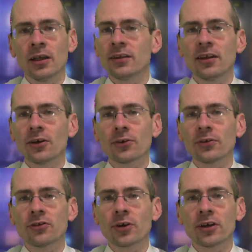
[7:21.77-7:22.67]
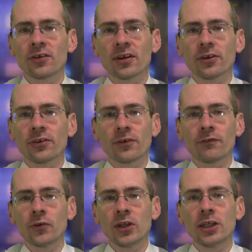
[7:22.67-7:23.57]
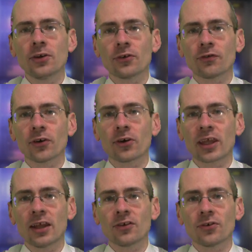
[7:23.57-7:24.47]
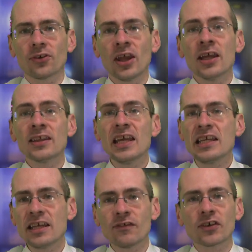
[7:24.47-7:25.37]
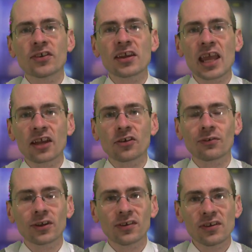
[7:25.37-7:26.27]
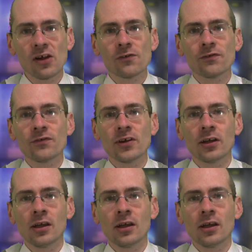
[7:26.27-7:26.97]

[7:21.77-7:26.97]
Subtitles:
They not only try to sell us their phony cures for our cancers, they give us the cancer itself.